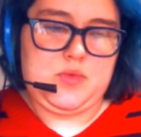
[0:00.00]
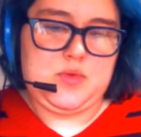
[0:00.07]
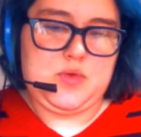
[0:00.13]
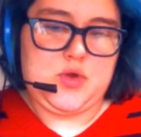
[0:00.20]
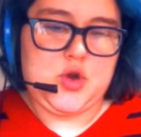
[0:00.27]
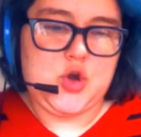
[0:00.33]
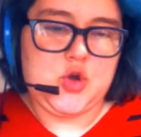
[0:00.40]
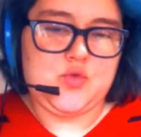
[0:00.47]

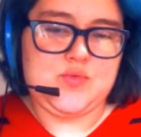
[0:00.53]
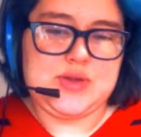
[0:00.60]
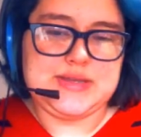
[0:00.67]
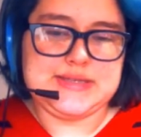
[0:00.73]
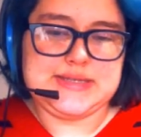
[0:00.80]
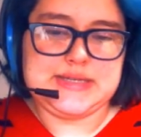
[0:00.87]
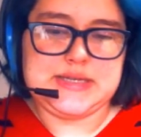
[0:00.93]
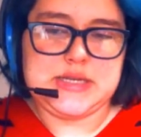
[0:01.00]
her
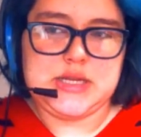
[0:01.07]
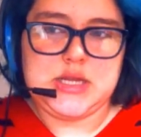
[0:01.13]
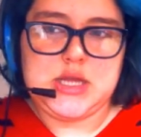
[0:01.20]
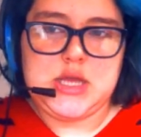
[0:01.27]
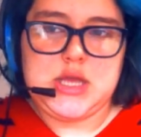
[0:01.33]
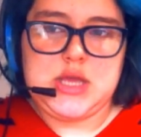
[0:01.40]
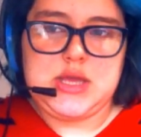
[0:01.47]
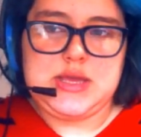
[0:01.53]
reason
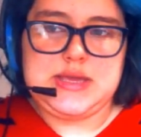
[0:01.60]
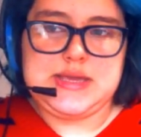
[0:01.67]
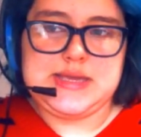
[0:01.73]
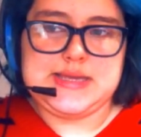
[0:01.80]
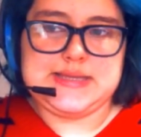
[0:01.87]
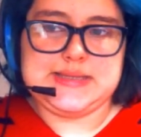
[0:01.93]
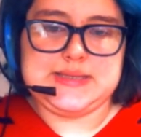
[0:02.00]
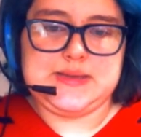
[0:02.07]

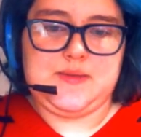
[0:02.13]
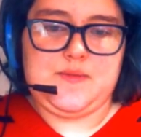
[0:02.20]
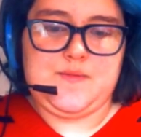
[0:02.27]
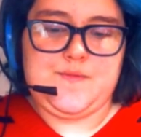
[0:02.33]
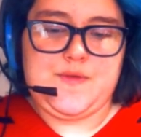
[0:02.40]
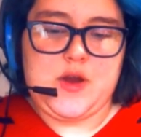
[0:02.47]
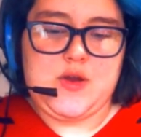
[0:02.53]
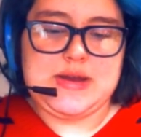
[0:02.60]
is
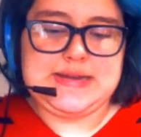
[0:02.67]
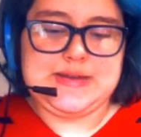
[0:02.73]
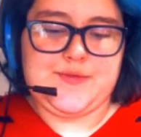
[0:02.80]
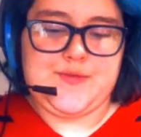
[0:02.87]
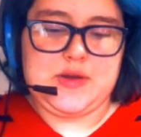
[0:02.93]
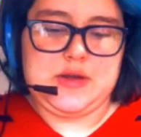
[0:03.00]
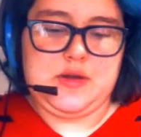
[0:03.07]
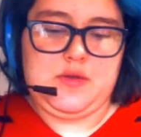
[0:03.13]
very
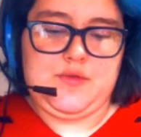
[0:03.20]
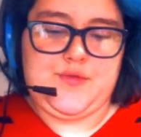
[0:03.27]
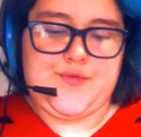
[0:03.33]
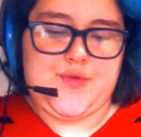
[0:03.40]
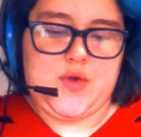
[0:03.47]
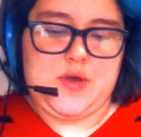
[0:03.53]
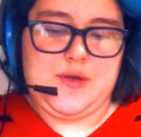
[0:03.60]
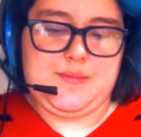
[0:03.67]
different
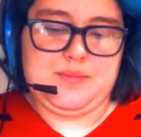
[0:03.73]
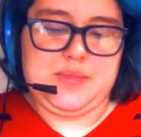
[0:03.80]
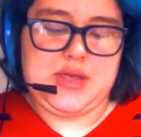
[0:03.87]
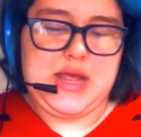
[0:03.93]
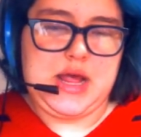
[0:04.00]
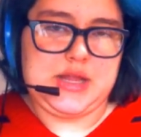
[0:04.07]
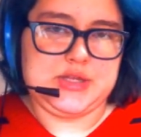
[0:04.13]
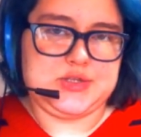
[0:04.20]
from
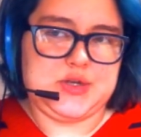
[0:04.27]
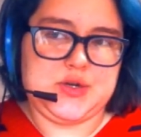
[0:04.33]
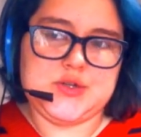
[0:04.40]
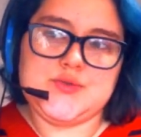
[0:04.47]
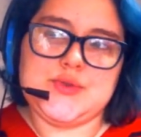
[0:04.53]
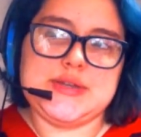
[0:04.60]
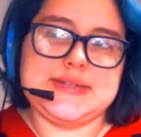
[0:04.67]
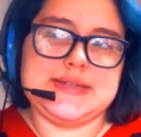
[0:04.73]
Kalisar's
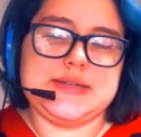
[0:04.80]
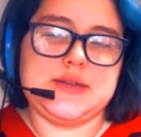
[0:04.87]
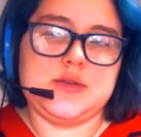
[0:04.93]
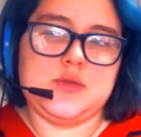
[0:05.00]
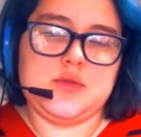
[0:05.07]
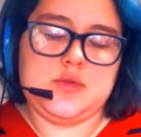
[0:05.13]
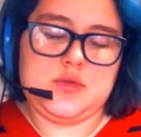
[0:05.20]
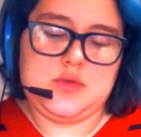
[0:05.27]

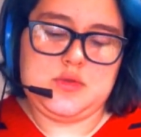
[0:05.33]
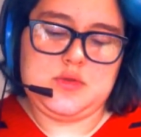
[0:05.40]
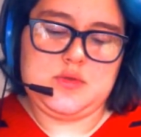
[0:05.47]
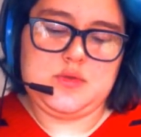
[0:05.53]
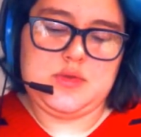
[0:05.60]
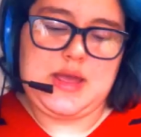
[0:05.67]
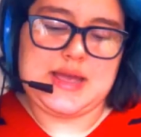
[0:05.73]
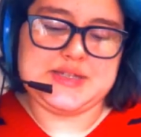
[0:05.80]
reason
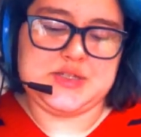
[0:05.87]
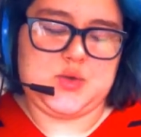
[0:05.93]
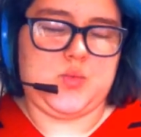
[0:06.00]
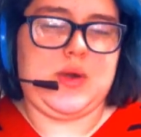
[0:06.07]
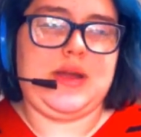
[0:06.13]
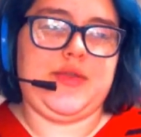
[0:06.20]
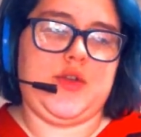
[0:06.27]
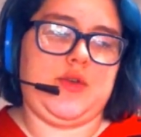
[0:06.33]
as to
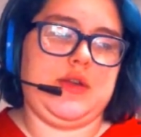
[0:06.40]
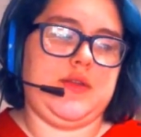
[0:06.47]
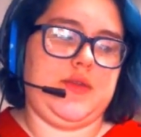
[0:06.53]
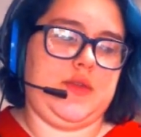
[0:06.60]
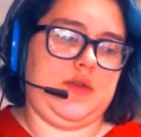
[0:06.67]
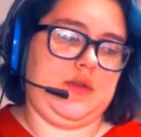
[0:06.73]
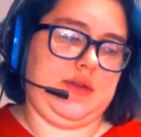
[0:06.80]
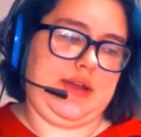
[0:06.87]
why they're in
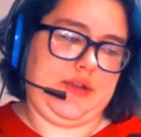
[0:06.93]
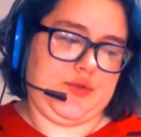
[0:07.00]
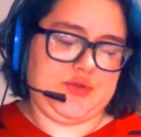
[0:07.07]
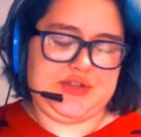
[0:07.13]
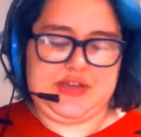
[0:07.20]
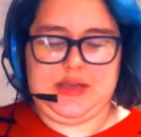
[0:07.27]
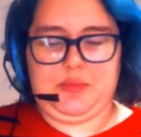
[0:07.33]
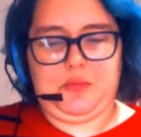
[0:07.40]
the Killer's
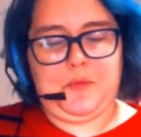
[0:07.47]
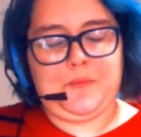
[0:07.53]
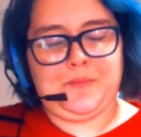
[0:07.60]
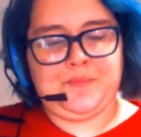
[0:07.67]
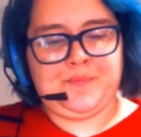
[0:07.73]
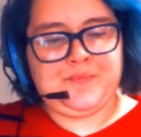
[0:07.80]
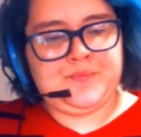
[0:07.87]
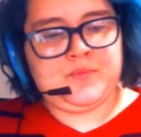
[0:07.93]
Keep.
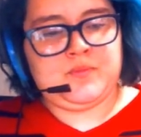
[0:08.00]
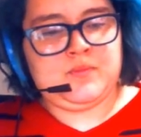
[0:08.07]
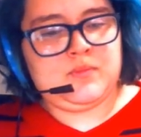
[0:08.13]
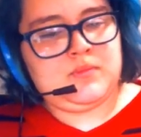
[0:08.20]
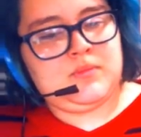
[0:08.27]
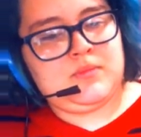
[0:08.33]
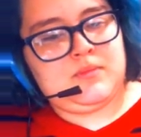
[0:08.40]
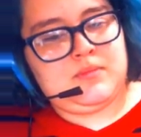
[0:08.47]

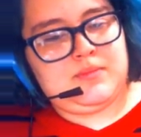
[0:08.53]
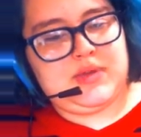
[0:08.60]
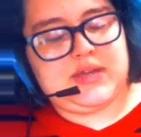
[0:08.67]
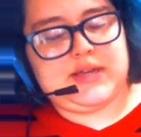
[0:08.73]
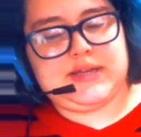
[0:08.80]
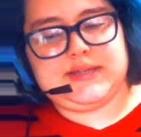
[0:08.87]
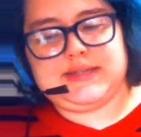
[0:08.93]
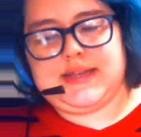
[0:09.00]

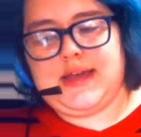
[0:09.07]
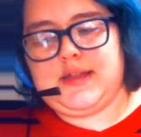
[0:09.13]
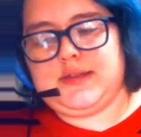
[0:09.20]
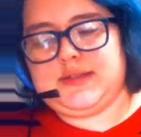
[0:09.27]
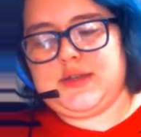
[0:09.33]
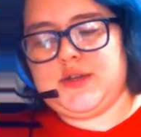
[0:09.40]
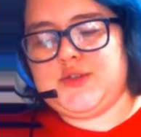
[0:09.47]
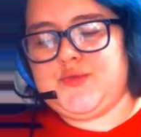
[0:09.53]
Because
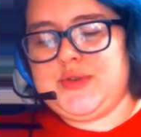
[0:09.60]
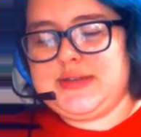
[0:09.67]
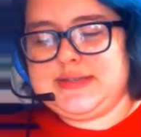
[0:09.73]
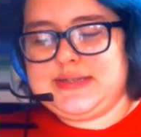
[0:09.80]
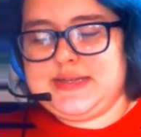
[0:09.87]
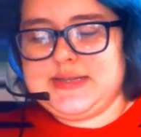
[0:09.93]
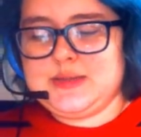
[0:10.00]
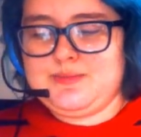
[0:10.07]
Kalisar's
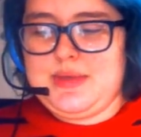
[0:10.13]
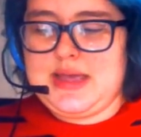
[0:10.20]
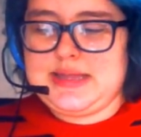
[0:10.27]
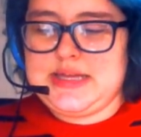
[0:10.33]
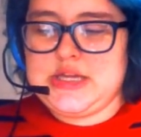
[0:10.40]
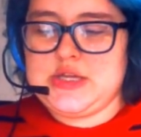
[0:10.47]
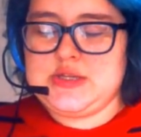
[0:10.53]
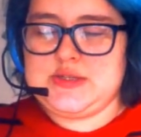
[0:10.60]
reason is
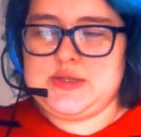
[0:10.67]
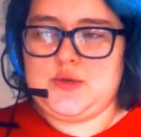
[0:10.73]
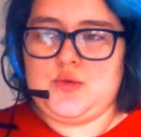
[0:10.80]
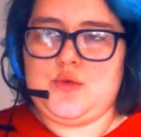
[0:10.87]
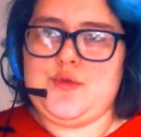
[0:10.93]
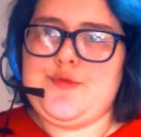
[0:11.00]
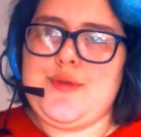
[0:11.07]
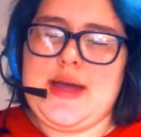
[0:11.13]
mainly
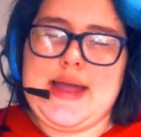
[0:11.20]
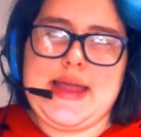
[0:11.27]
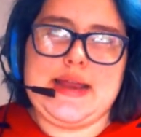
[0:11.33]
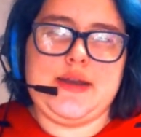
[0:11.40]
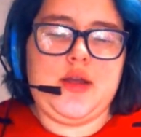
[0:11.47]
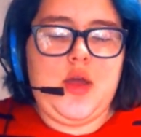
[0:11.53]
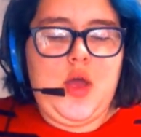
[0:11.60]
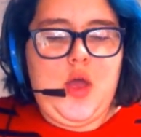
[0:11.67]
to
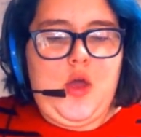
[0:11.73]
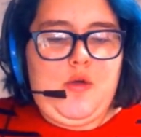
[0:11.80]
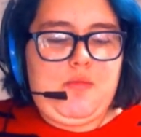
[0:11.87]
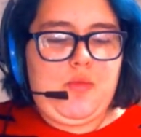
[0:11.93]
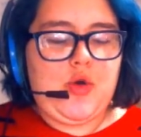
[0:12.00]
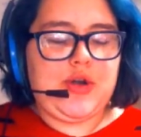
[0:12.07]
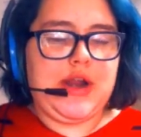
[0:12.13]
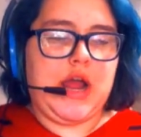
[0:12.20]
find
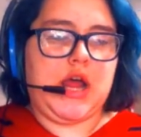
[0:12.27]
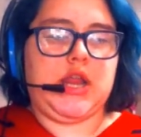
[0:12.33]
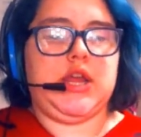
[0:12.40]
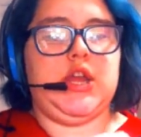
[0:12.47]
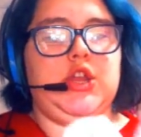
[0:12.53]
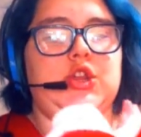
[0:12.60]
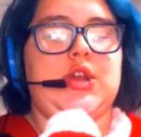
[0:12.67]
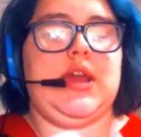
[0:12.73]
more
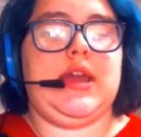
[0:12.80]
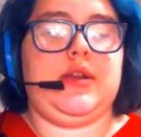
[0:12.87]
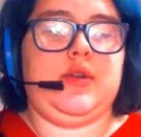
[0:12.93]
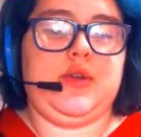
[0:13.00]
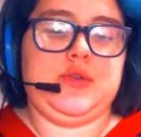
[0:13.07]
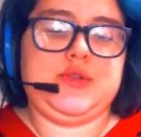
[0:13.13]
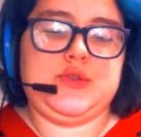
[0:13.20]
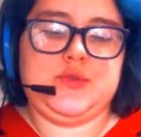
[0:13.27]
knowledge and
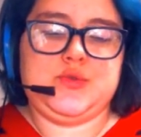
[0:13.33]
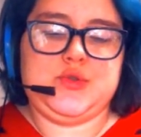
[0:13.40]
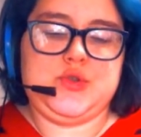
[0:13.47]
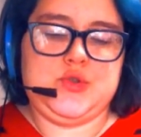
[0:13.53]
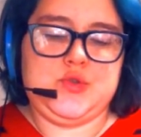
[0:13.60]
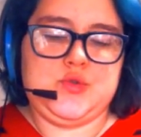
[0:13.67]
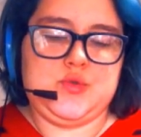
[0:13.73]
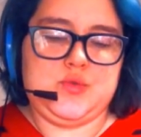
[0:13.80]
also
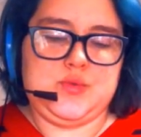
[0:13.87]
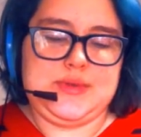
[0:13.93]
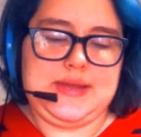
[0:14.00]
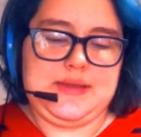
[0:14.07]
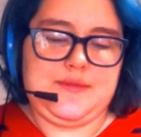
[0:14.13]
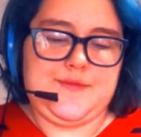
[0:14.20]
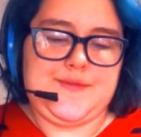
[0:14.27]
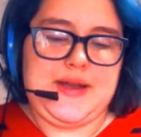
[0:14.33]
to
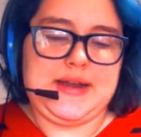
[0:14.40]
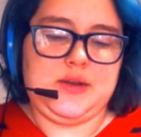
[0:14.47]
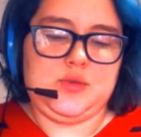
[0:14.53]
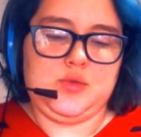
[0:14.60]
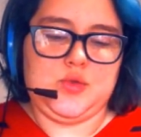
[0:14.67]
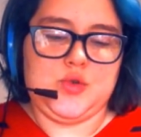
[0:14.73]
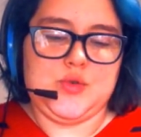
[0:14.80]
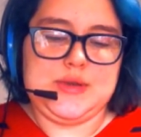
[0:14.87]
like find
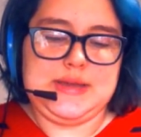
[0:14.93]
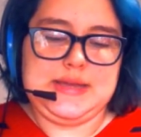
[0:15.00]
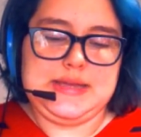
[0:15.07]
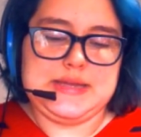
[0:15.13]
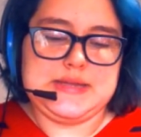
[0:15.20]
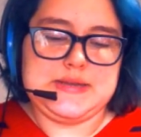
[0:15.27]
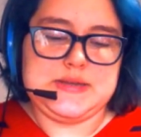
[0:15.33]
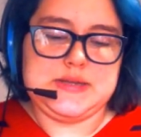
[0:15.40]
glory
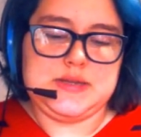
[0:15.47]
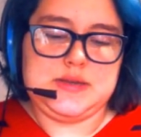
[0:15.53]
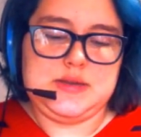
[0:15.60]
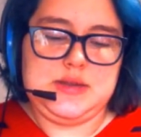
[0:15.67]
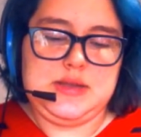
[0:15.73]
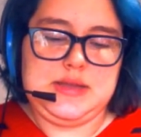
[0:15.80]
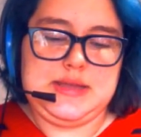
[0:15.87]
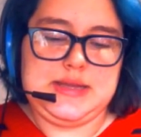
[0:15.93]
in
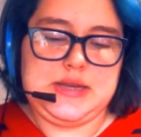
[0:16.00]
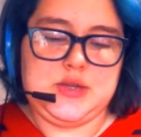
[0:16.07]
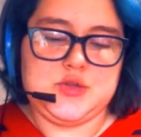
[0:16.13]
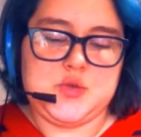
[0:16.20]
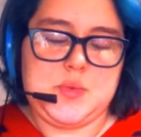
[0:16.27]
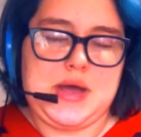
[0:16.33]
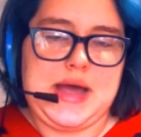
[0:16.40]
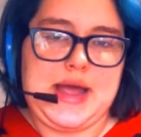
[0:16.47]
getting
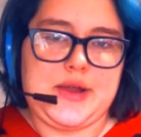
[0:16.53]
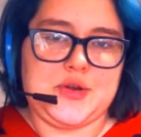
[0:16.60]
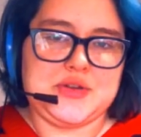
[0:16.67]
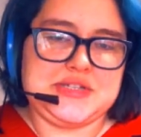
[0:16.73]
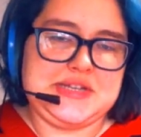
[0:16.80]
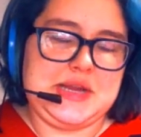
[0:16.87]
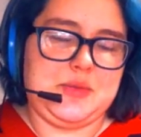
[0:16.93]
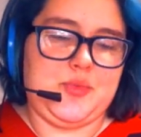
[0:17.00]
to a higher
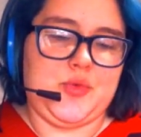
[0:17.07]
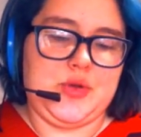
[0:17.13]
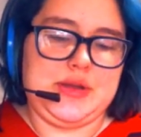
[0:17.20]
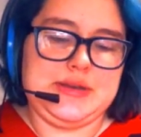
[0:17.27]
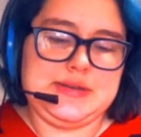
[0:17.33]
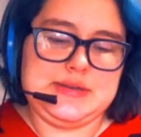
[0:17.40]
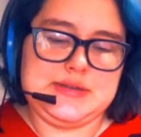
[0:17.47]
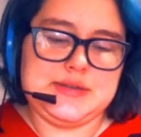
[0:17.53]

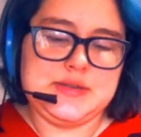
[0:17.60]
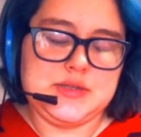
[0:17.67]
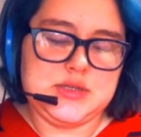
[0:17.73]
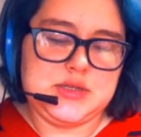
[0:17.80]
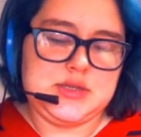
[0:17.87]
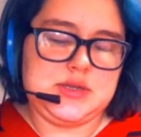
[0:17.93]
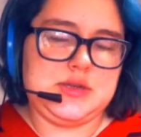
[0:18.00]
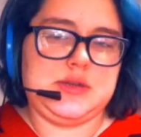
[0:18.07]
standpoint
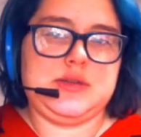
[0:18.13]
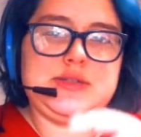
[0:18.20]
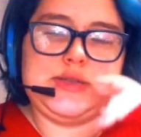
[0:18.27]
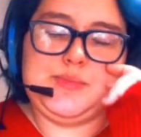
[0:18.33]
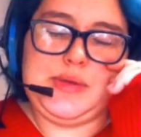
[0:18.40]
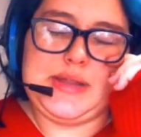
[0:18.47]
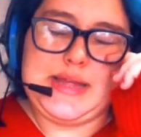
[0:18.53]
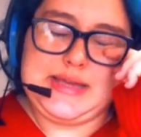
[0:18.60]
to
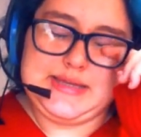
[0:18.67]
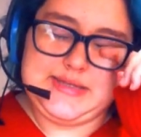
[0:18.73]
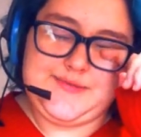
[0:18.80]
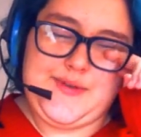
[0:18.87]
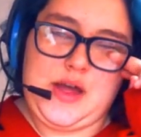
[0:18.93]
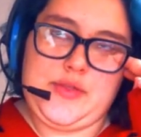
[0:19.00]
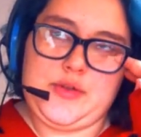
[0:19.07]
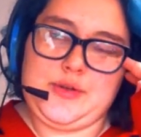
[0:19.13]
be like his
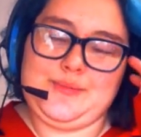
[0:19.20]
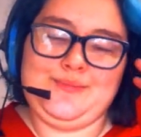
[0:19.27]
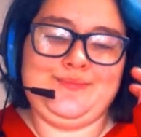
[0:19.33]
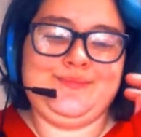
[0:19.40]
father.